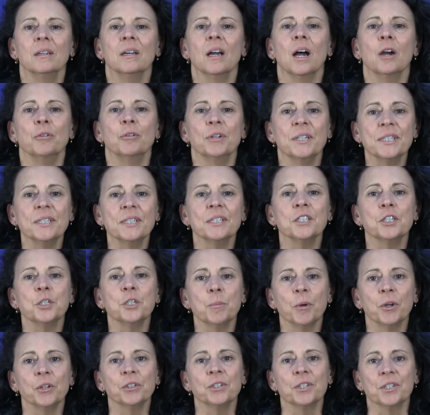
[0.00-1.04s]
I recently
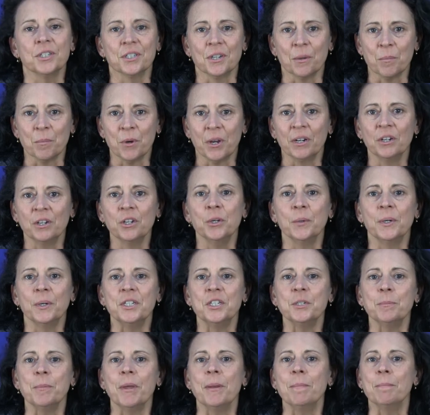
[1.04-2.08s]
spoke to someone who had
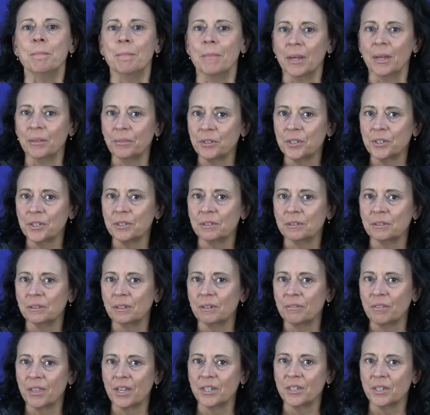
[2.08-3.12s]
spent months
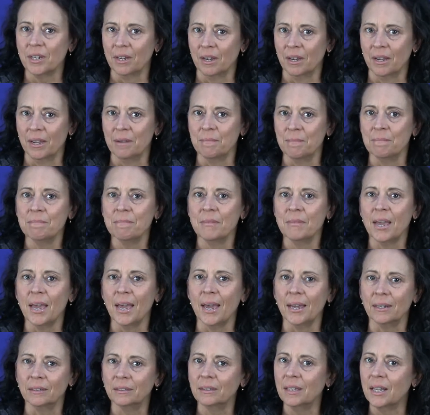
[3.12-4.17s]
of their time
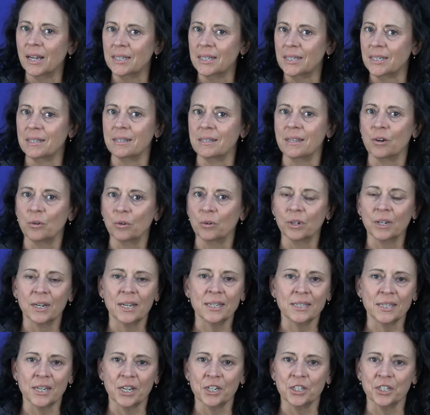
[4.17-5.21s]
analysing their
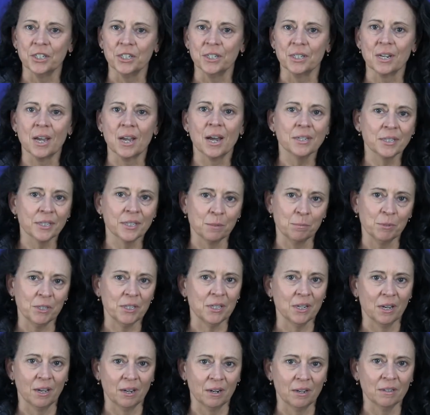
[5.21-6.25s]
organisation's customer
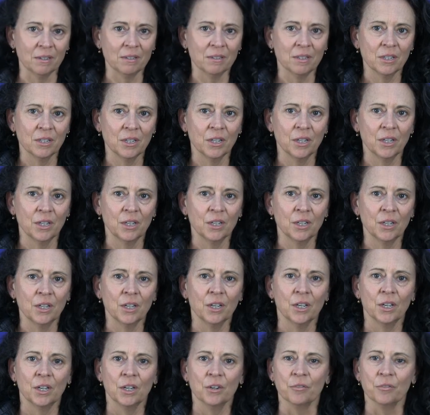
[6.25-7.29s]
data
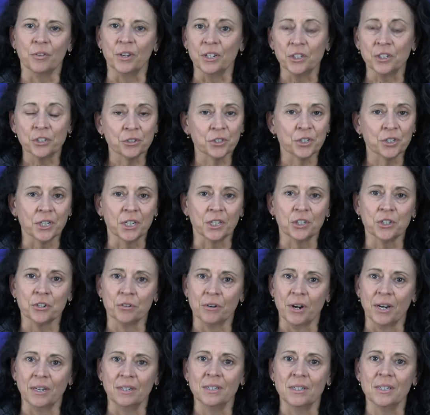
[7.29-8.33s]
for interesting
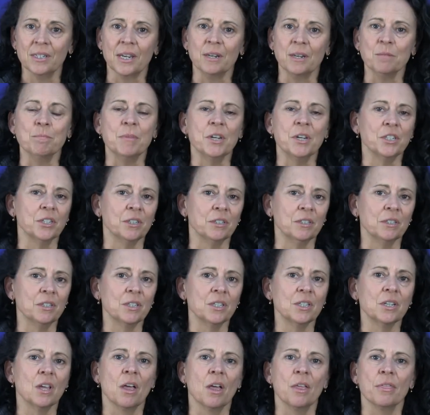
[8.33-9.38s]
trends and
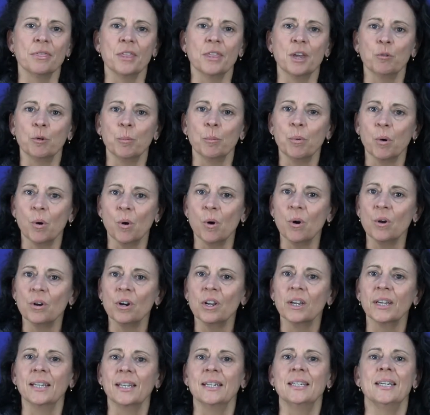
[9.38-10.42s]
measures. Their
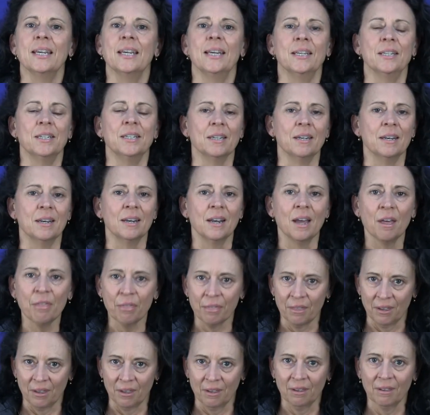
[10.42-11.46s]
report contained
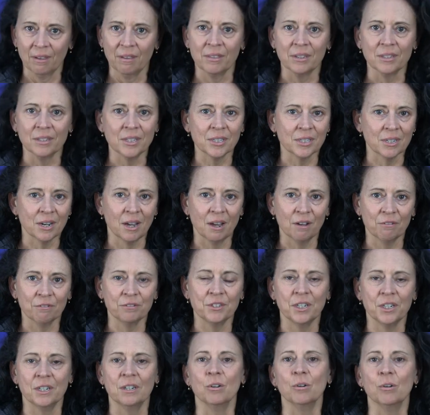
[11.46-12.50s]
nothing that staff
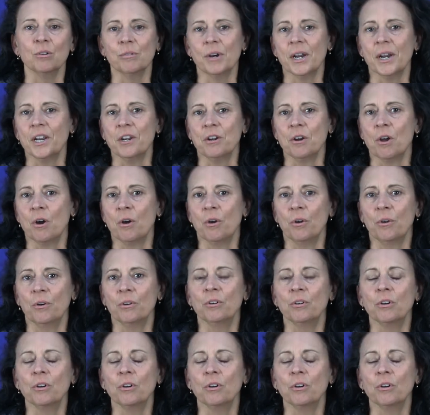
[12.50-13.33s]
didn't already know.